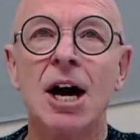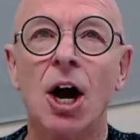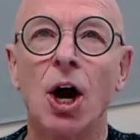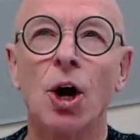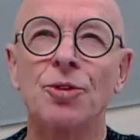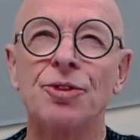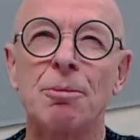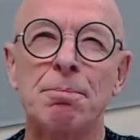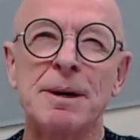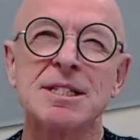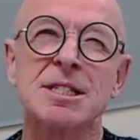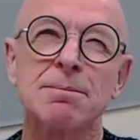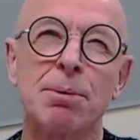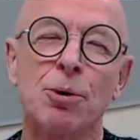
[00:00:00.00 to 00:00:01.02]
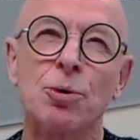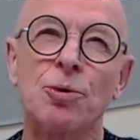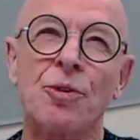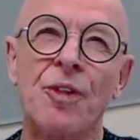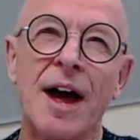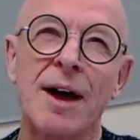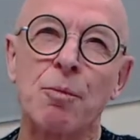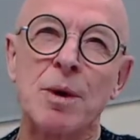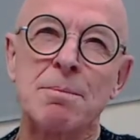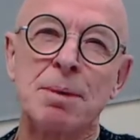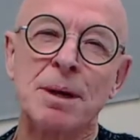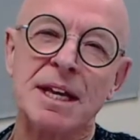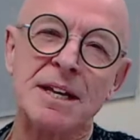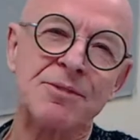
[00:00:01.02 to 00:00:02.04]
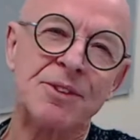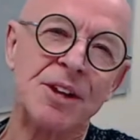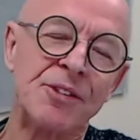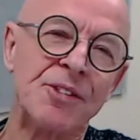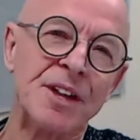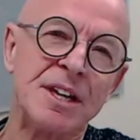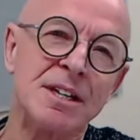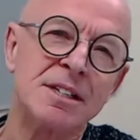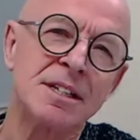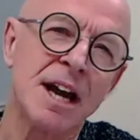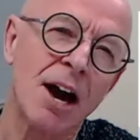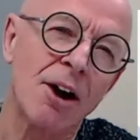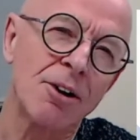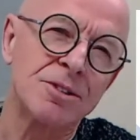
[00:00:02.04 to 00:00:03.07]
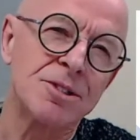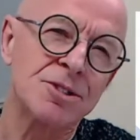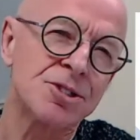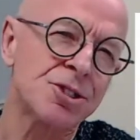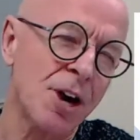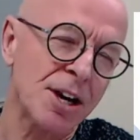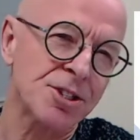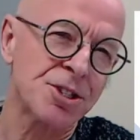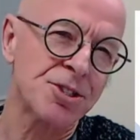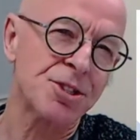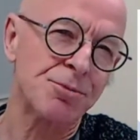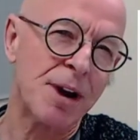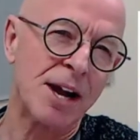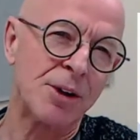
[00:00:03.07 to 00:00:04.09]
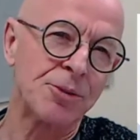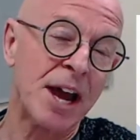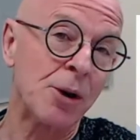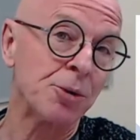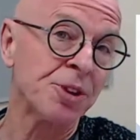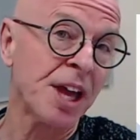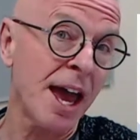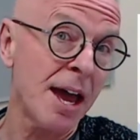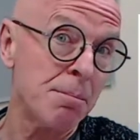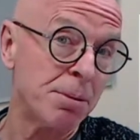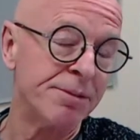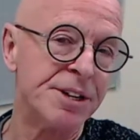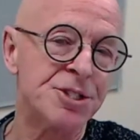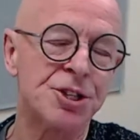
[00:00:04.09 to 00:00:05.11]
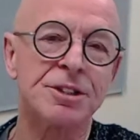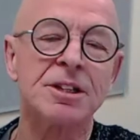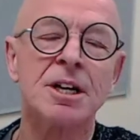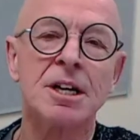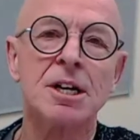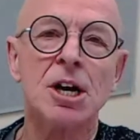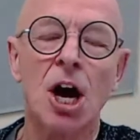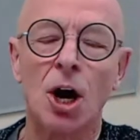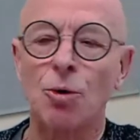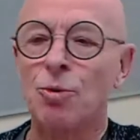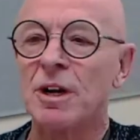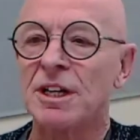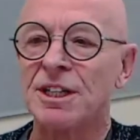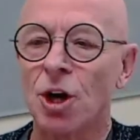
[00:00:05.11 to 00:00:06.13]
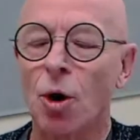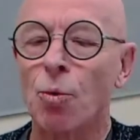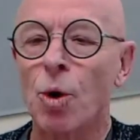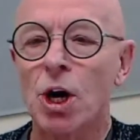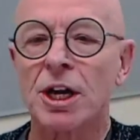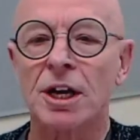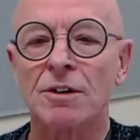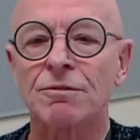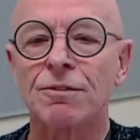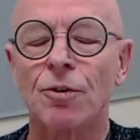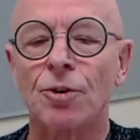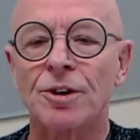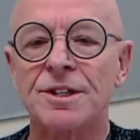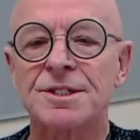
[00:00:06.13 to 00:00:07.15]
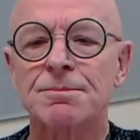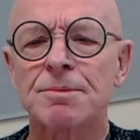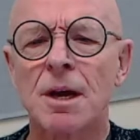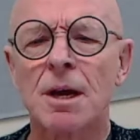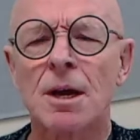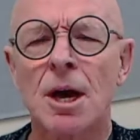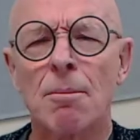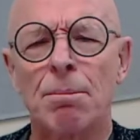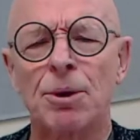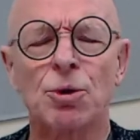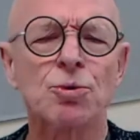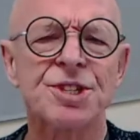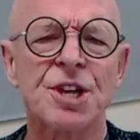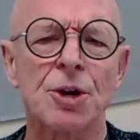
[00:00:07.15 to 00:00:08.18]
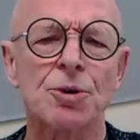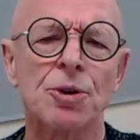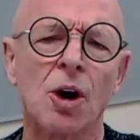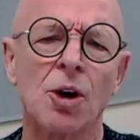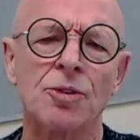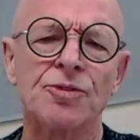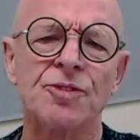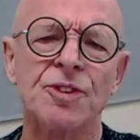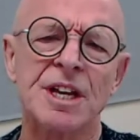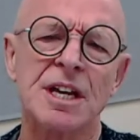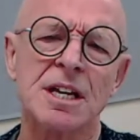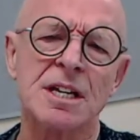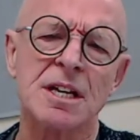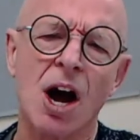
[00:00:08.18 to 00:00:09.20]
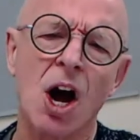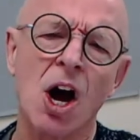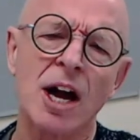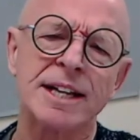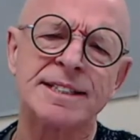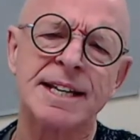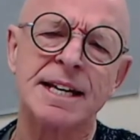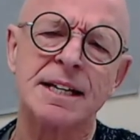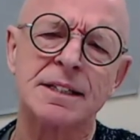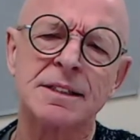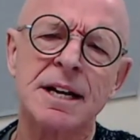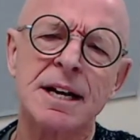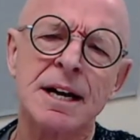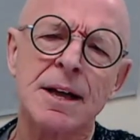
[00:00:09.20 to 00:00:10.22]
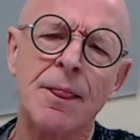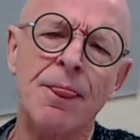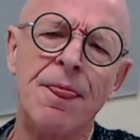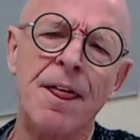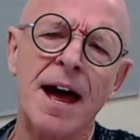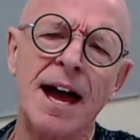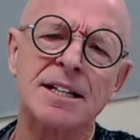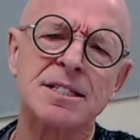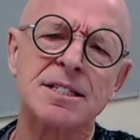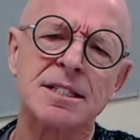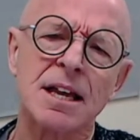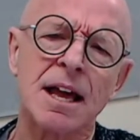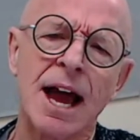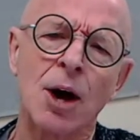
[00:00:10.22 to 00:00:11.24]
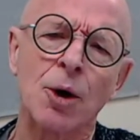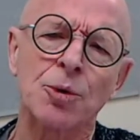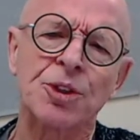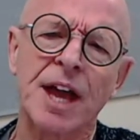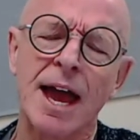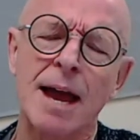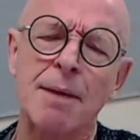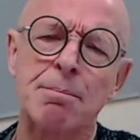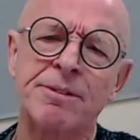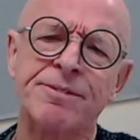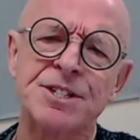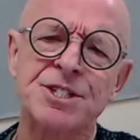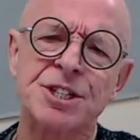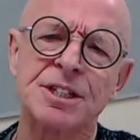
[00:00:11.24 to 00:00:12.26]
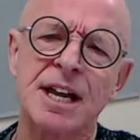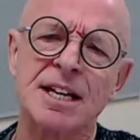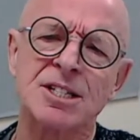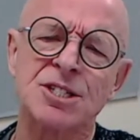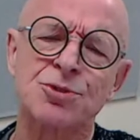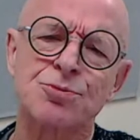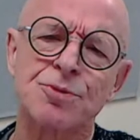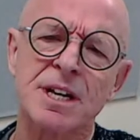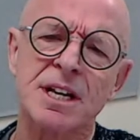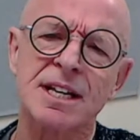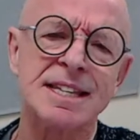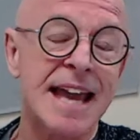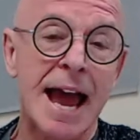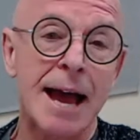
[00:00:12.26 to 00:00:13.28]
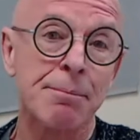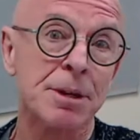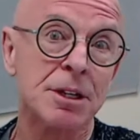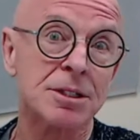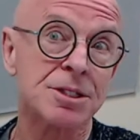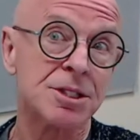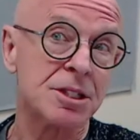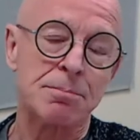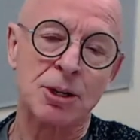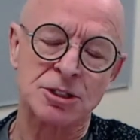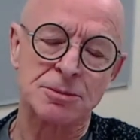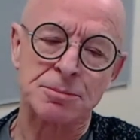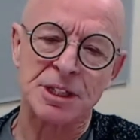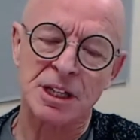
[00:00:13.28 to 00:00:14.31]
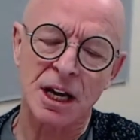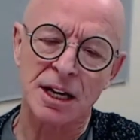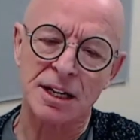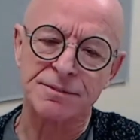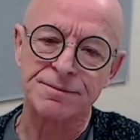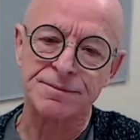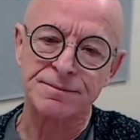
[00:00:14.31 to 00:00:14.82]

on the principle that we believe that the current structures around healthcare provision are really not working for us, but also on the idea that healthcare provision is really the ambulance at the bottom of the cliff,